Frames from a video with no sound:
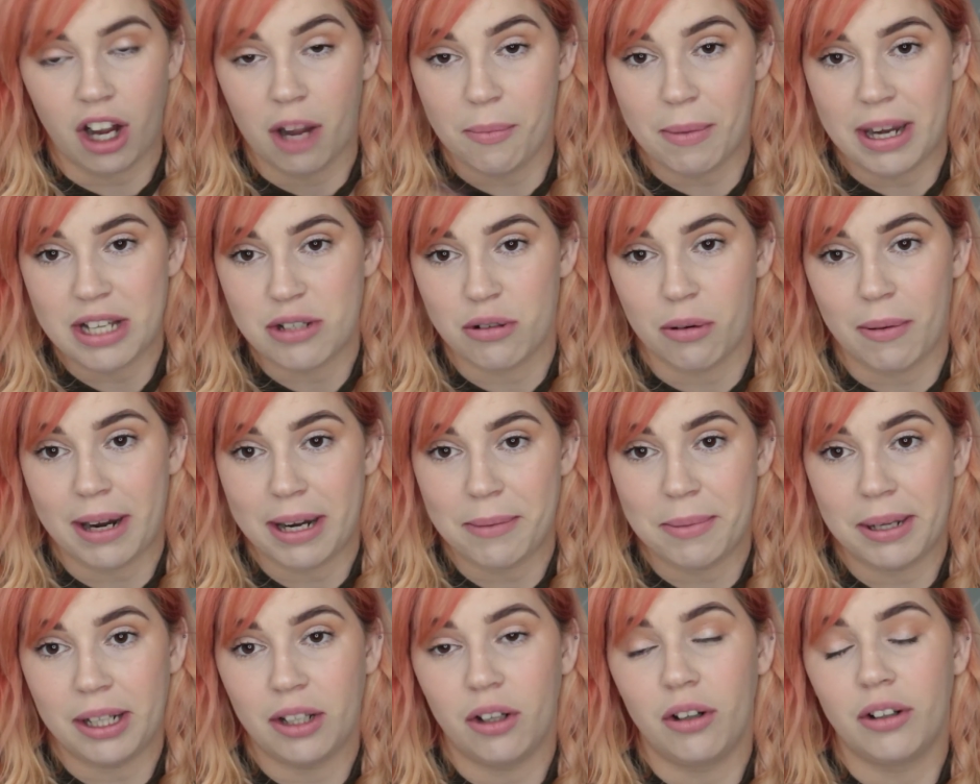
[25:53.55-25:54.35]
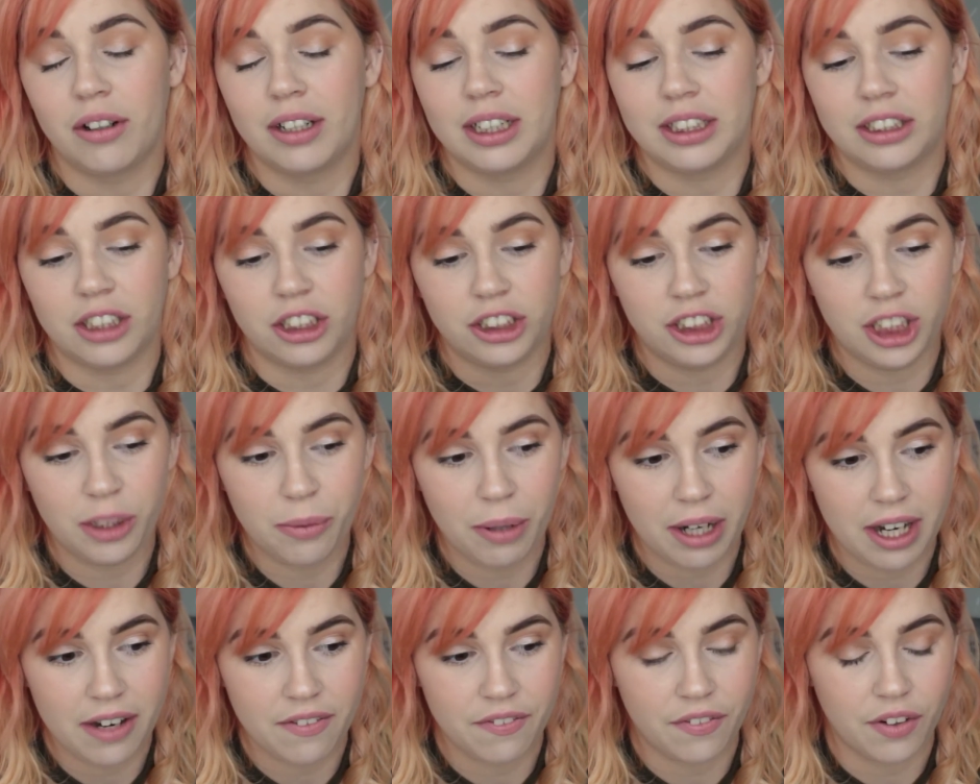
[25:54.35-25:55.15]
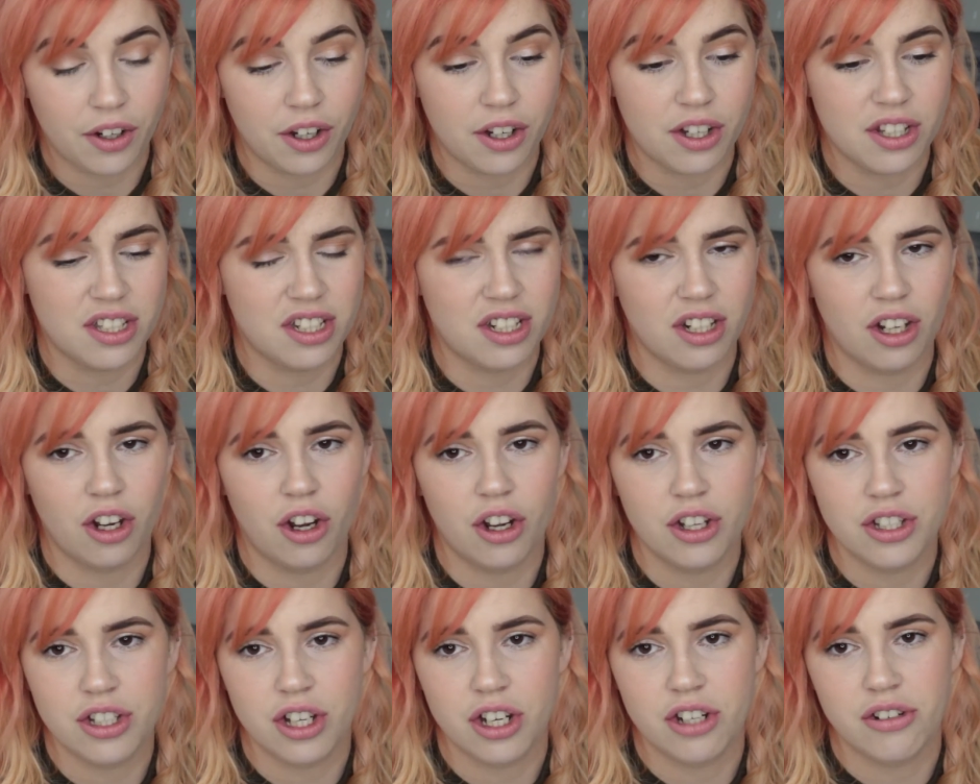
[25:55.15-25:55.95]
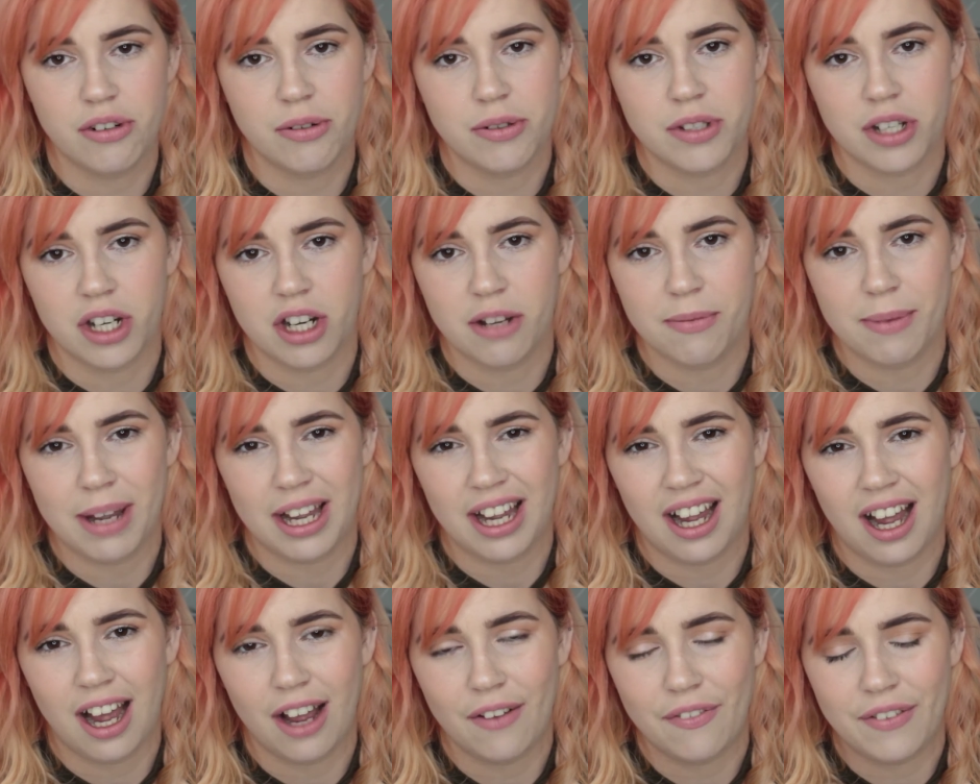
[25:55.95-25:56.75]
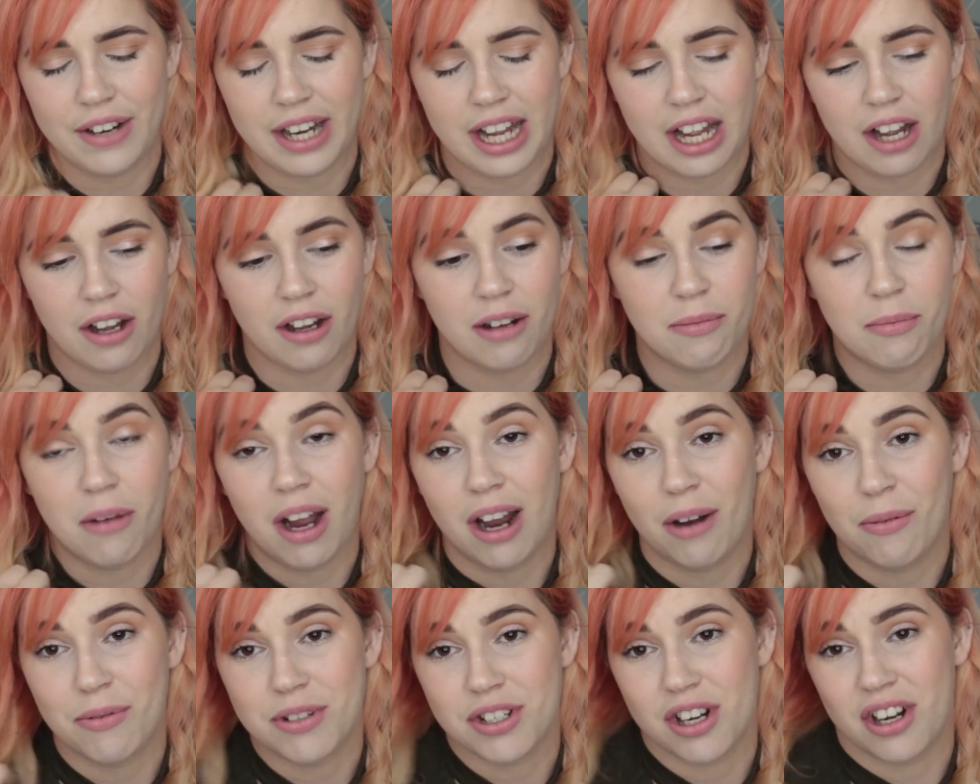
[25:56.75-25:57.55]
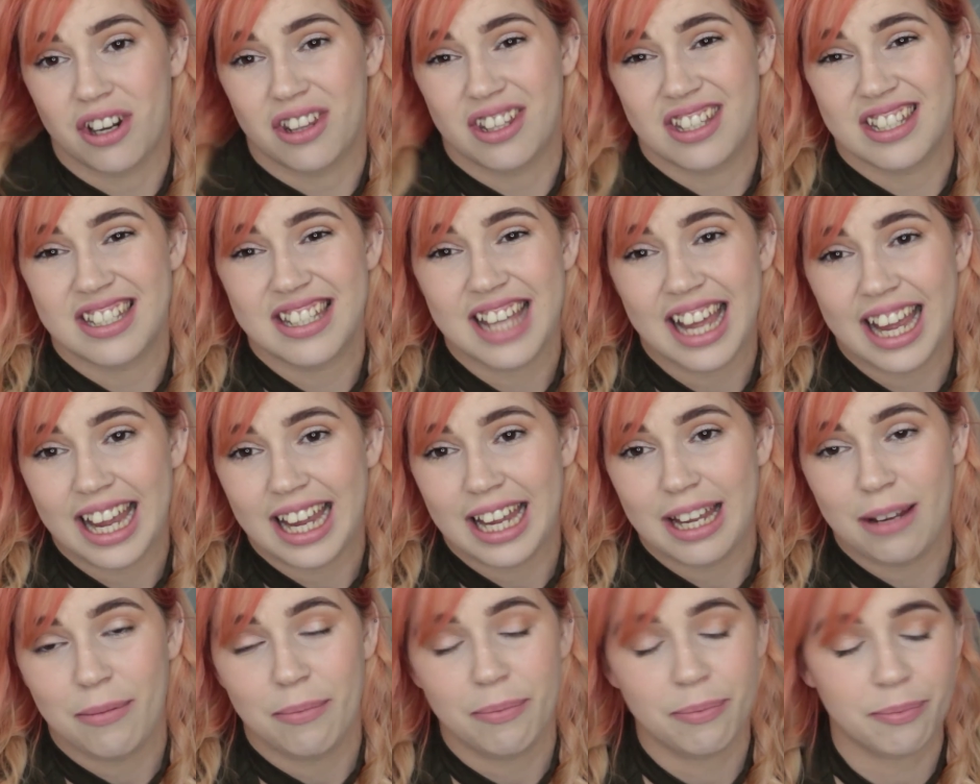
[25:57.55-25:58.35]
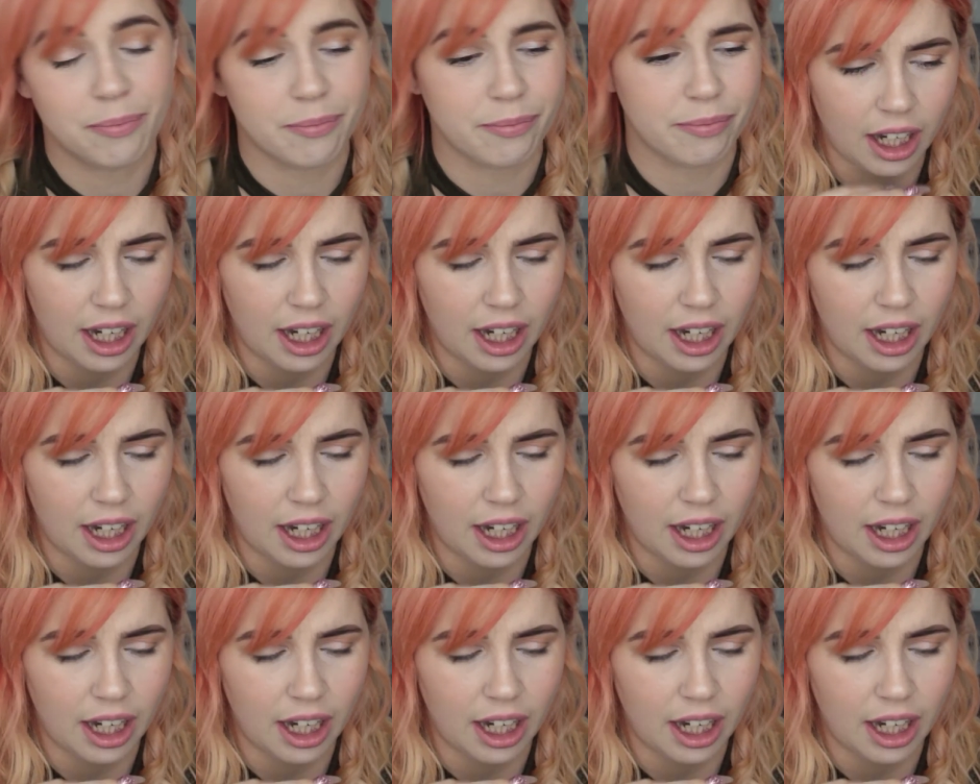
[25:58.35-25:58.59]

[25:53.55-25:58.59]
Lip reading: I may as well wait a bit longer. So she went in first. Her surgery was only about half an hour. Mine was only the same.